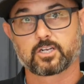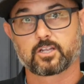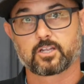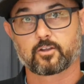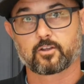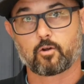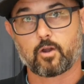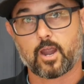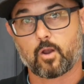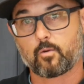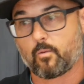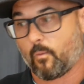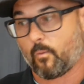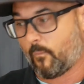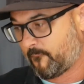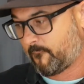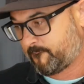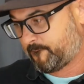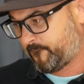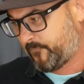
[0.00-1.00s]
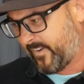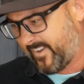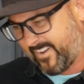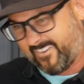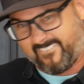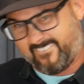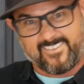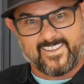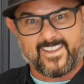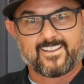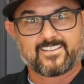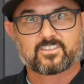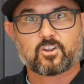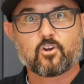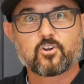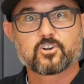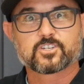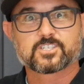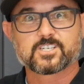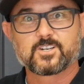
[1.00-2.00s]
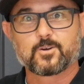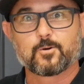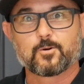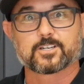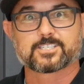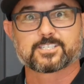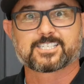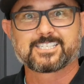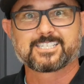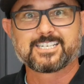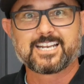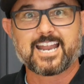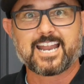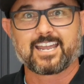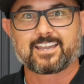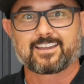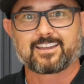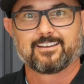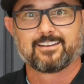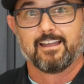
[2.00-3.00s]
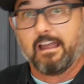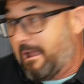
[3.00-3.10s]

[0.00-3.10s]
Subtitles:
on the ground, turns into a snake.